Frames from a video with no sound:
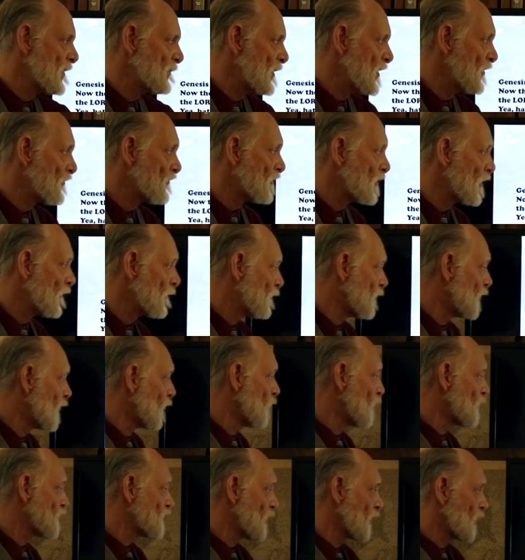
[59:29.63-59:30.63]
beast of the
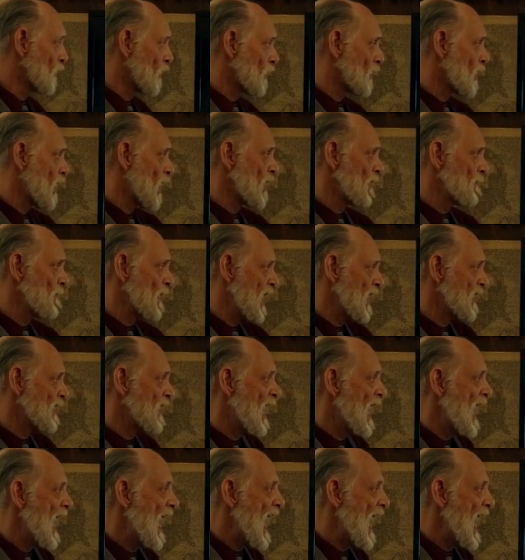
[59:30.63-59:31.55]
field which the Lord God had made.